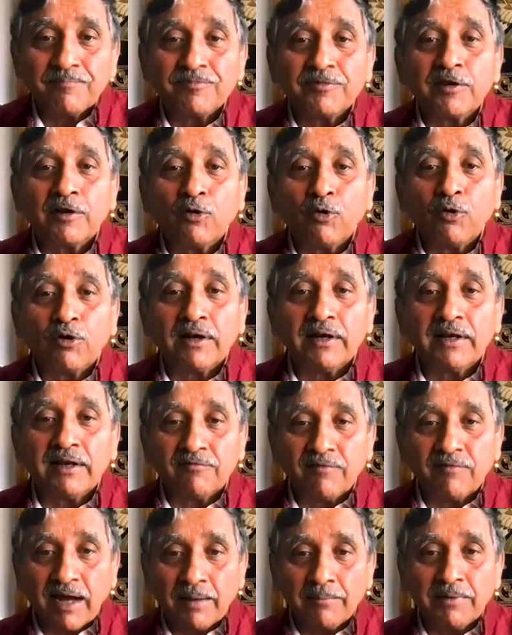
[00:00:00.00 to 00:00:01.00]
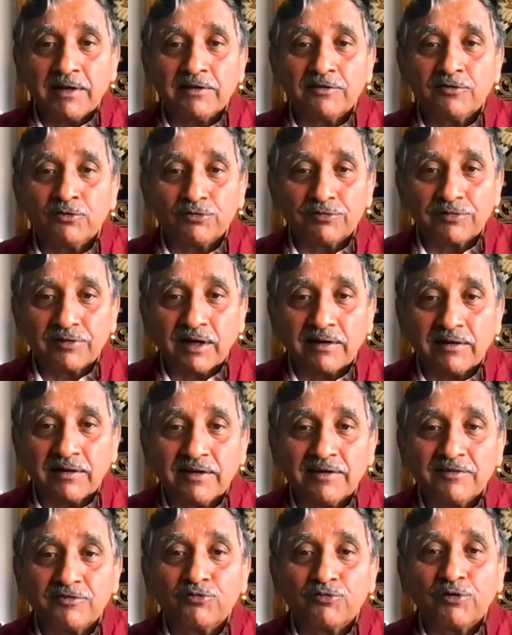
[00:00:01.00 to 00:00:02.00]
the local environment in those
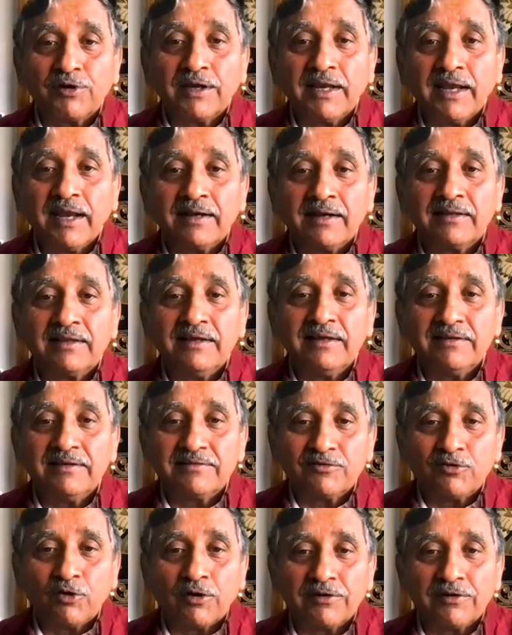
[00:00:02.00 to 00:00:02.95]
countries to create these